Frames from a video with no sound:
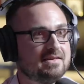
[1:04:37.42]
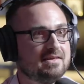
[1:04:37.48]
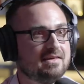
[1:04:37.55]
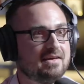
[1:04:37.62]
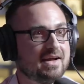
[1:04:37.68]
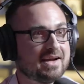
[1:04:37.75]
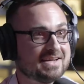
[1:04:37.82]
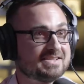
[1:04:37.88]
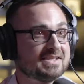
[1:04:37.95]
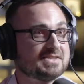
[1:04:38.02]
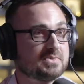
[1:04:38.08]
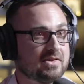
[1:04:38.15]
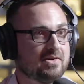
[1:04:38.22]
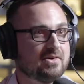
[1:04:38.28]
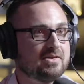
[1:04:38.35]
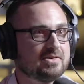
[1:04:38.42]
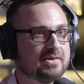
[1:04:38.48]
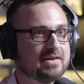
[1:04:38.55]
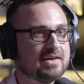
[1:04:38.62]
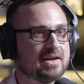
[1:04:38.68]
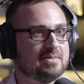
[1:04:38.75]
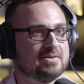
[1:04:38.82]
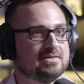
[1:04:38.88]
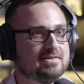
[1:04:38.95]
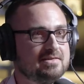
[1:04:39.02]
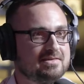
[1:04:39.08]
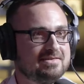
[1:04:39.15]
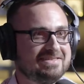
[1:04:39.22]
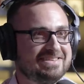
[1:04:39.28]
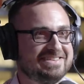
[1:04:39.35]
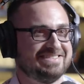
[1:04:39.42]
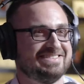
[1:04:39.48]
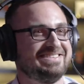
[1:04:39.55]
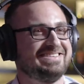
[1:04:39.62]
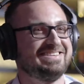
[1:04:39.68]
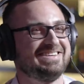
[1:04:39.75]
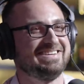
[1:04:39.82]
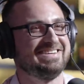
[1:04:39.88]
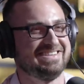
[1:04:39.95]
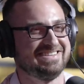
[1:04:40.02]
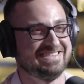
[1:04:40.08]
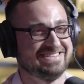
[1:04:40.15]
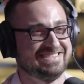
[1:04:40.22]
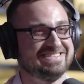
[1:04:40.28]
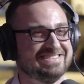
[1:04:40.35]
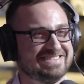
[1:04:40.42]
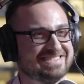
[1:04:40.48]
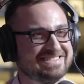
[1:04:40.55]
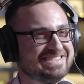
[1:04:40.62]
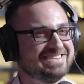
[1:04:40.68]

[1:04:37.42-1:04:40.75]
Yeah, I guess that's where the art degree came in. Yeah, that's the fine arts degree.